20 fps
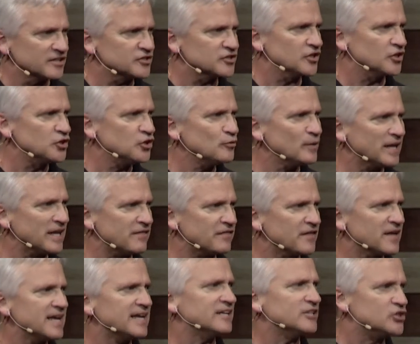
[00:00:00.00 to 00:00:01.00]
us to do
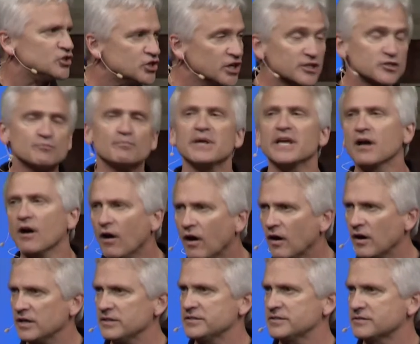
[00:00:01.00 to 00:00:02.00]
anything just
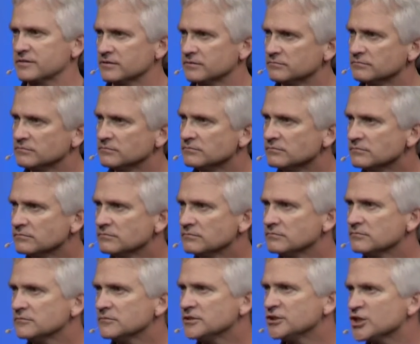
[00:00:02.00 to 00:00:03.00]
because
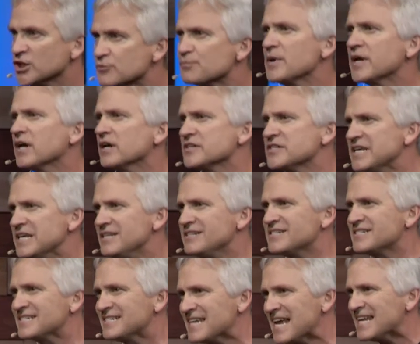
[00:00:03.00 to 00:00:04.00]
just because he
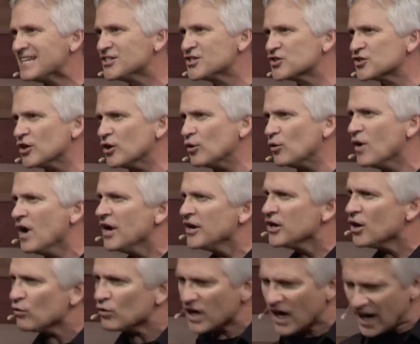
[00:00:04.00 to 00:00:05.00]
said so.
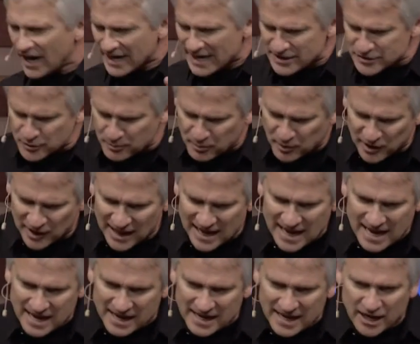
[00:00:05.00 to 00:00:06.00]
No, God has a
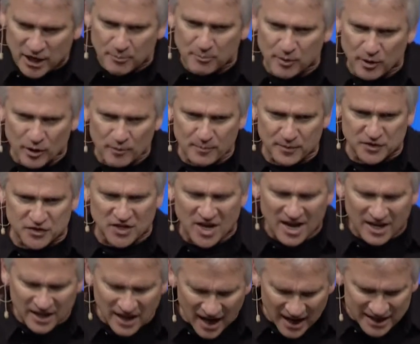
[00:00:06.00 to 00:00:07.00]
plan and a purpose.
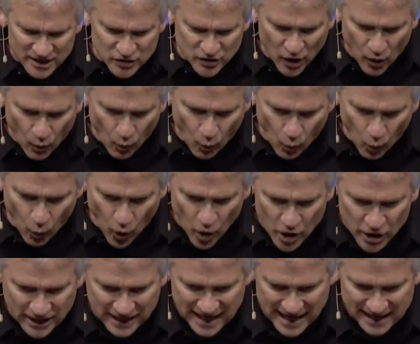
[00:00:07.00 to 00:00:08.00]
God is
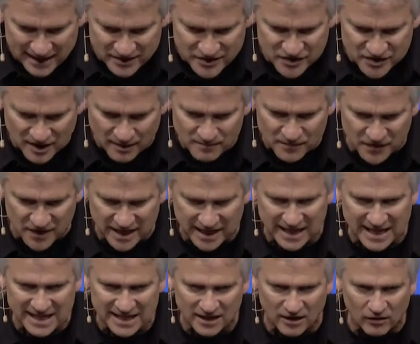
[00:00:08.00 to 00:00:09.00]
working
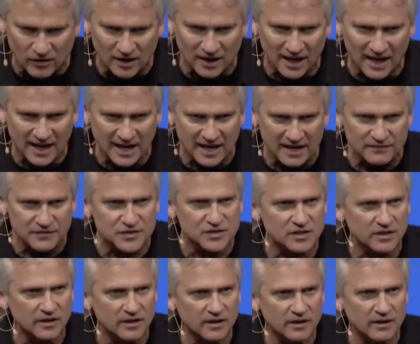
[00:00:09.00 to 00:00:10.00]
something in our
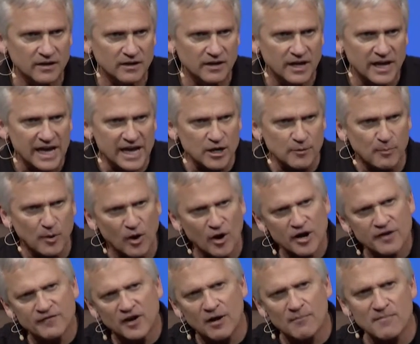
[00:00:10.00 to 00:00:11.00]
lives. And a
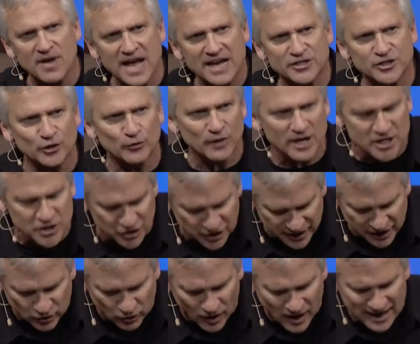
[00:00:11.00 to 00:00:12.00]
part of our
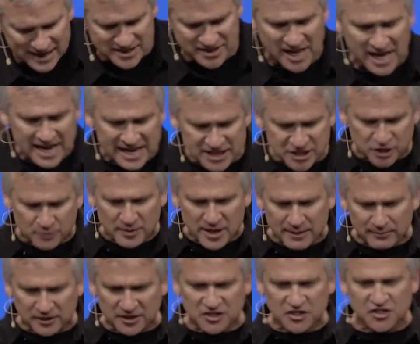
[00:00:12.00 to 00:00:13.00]
maturation in Christ is to be
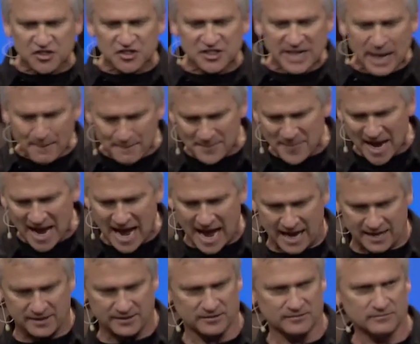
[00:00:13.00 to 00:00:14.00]
able to step back